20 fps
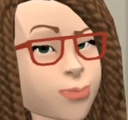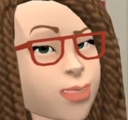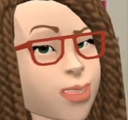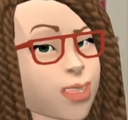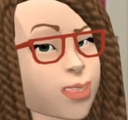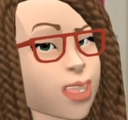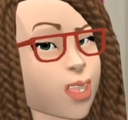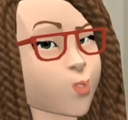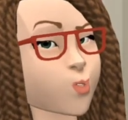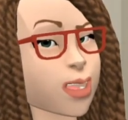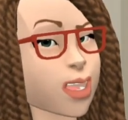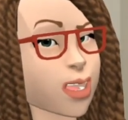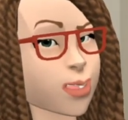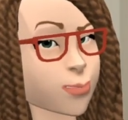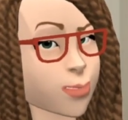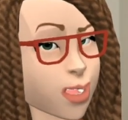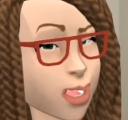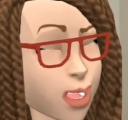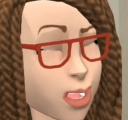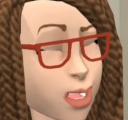and how much
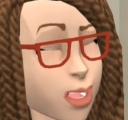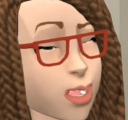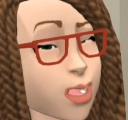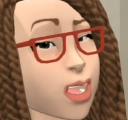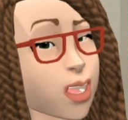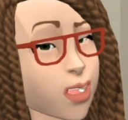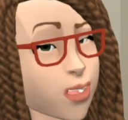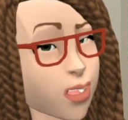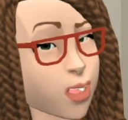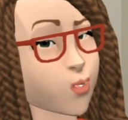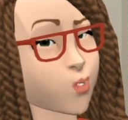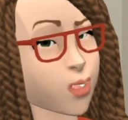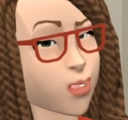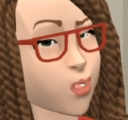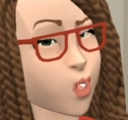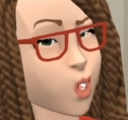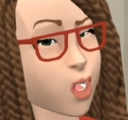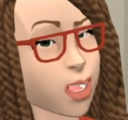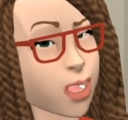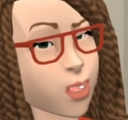money is left
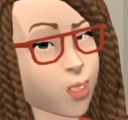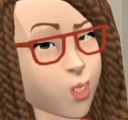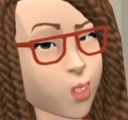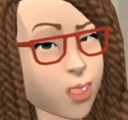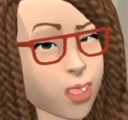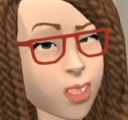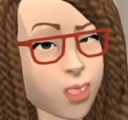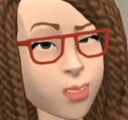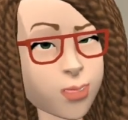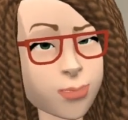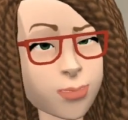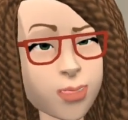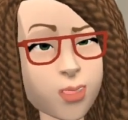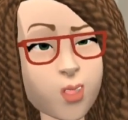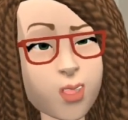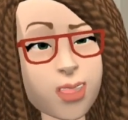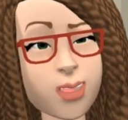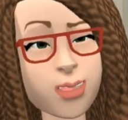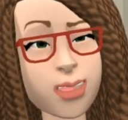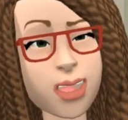over for the
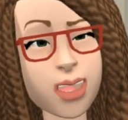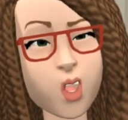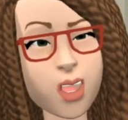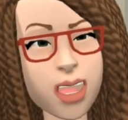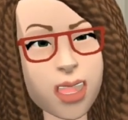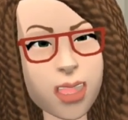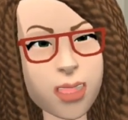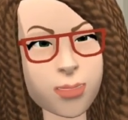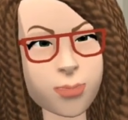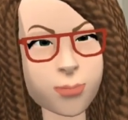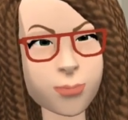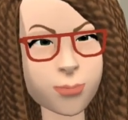owner's equity.